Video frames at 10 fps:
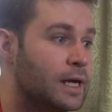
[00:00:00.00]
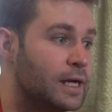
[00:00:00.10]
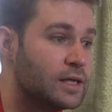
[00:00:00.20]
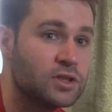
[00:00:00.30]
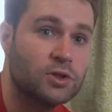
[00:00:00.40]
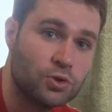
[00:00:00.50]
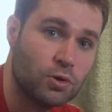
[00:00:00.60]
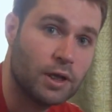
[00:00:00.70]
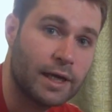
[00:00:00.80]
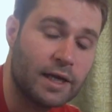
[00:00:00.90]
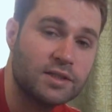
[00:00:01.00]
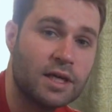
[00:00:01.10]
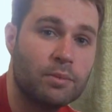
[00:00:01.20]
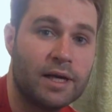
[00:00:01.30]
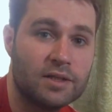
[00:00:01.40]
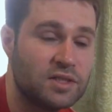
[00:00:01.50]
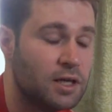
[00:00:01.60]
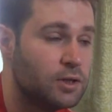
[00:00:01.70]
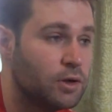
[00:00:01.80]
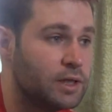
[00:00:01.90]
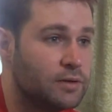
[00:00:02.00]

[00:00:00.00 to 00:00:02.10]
is controlled, like I said, by the solenoid.